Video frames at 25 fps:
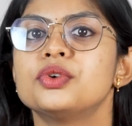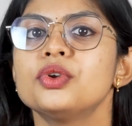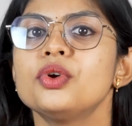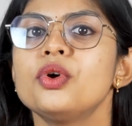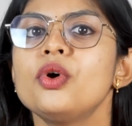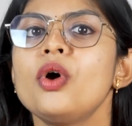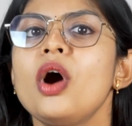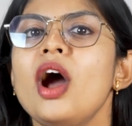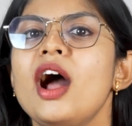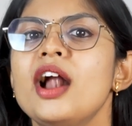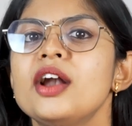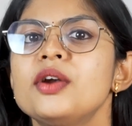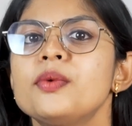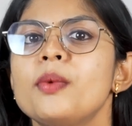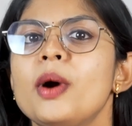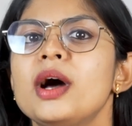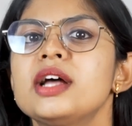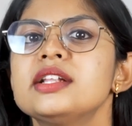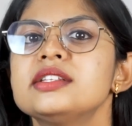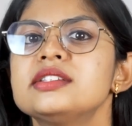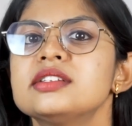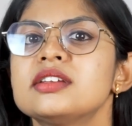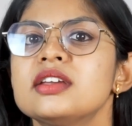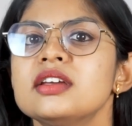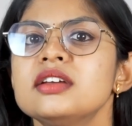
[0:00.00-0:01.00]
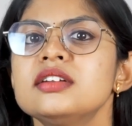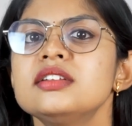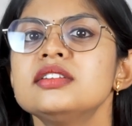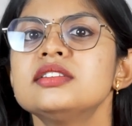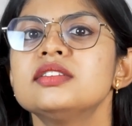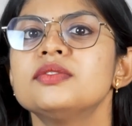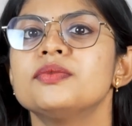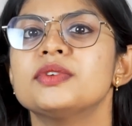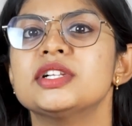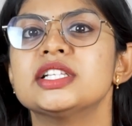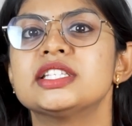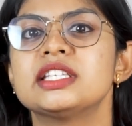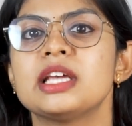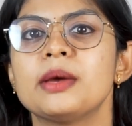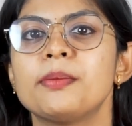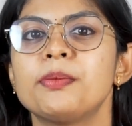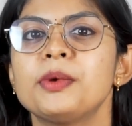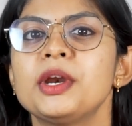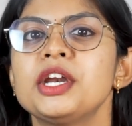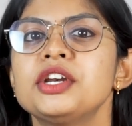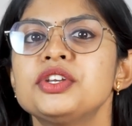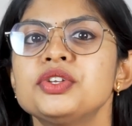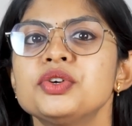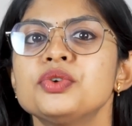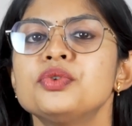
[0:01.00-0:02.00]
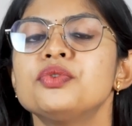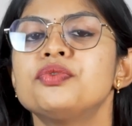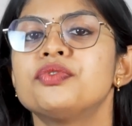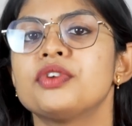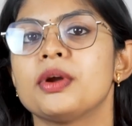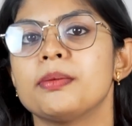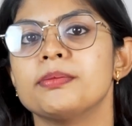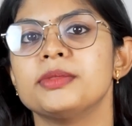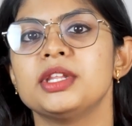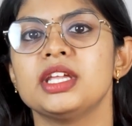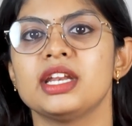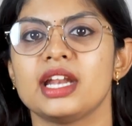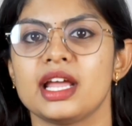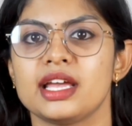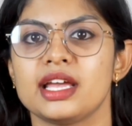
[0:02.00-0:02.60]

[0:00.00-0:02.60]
grow, advanced skills will separate you from the